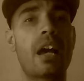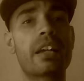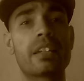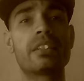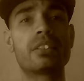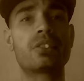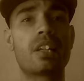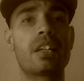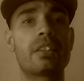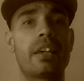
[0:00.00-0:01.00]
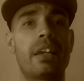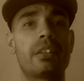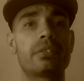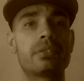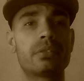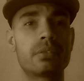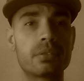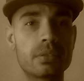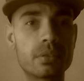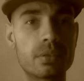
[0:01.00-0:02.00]
I can understand that.
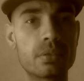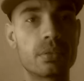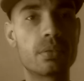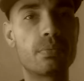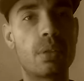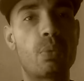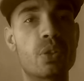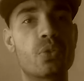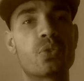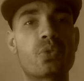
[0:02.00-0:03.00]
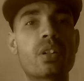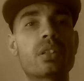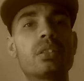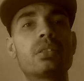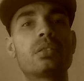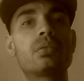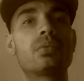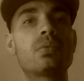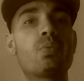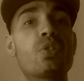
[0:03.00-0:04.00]
But when you're struggling,
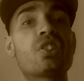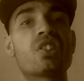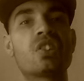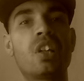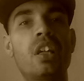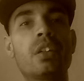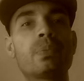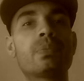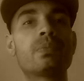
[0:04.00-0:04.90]
which is shame,